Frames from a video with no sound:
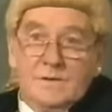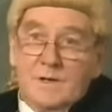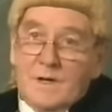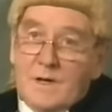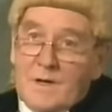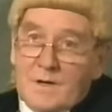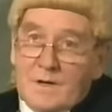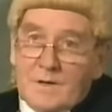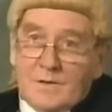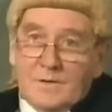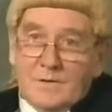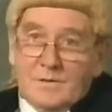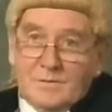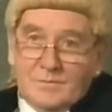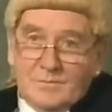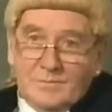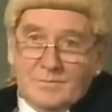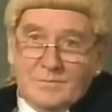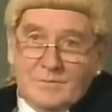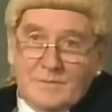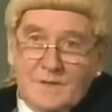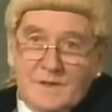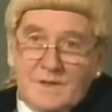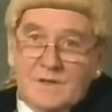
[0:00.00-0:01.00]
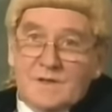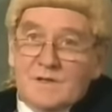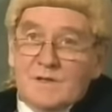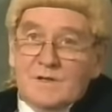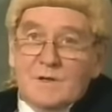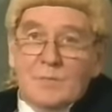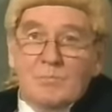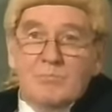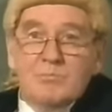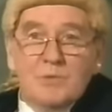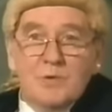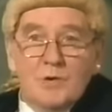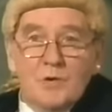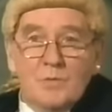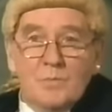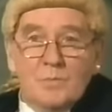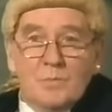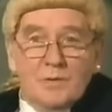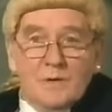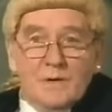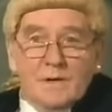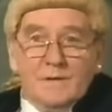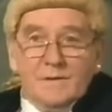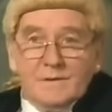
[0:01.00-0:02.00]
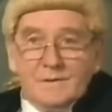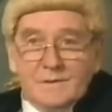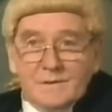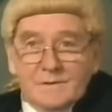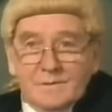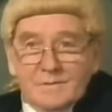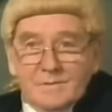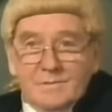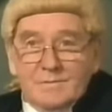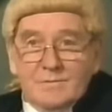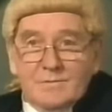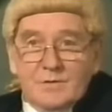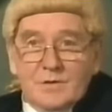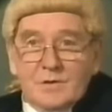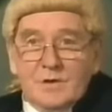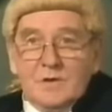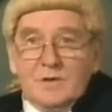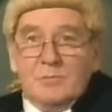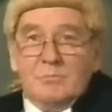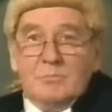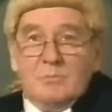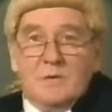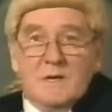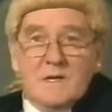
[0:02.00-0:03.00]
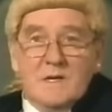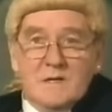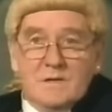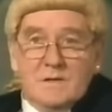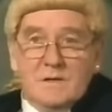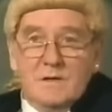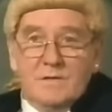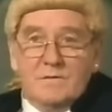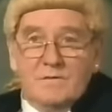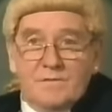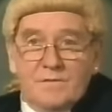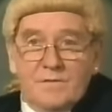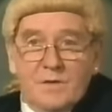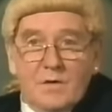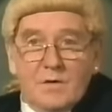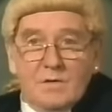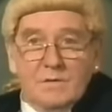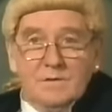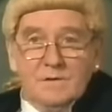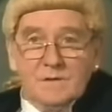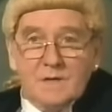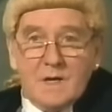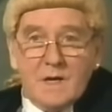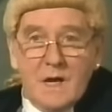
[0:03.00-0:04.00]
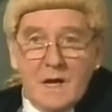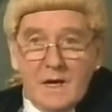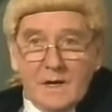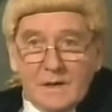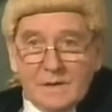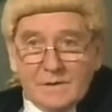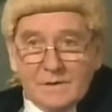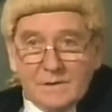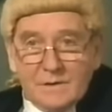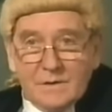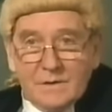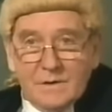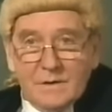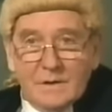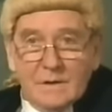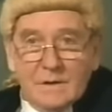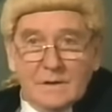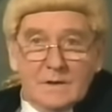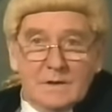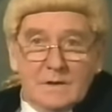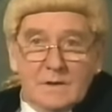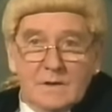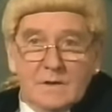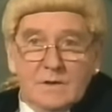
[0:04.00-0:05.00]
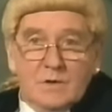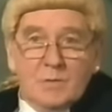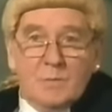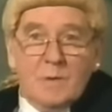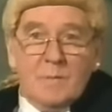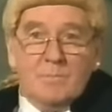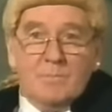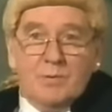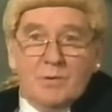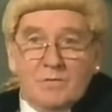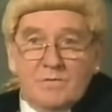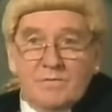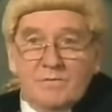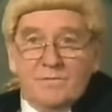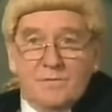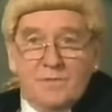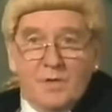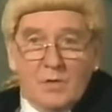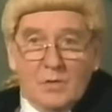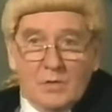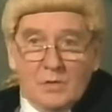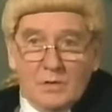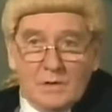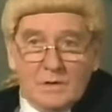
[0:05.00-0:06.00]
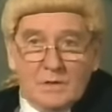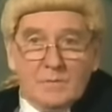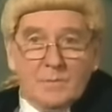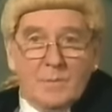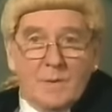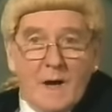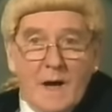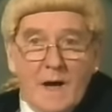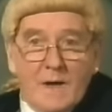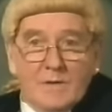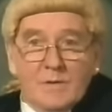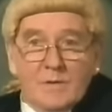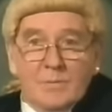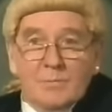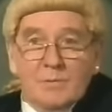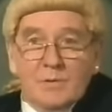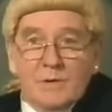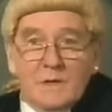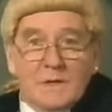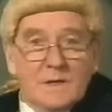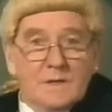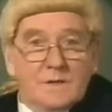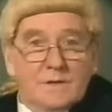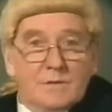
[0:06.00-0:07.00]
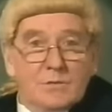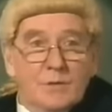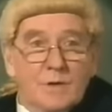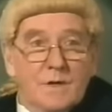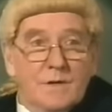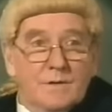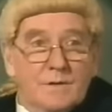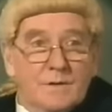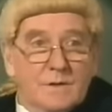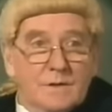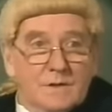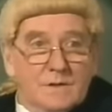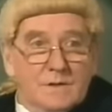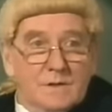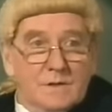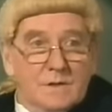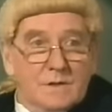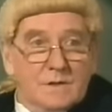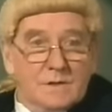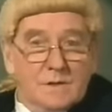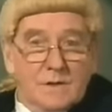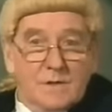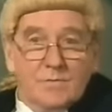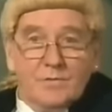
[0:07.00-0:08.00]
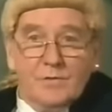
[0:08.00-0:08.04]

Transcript: sir? this is a blueprint for a completely false case to be put forward by the police witnesses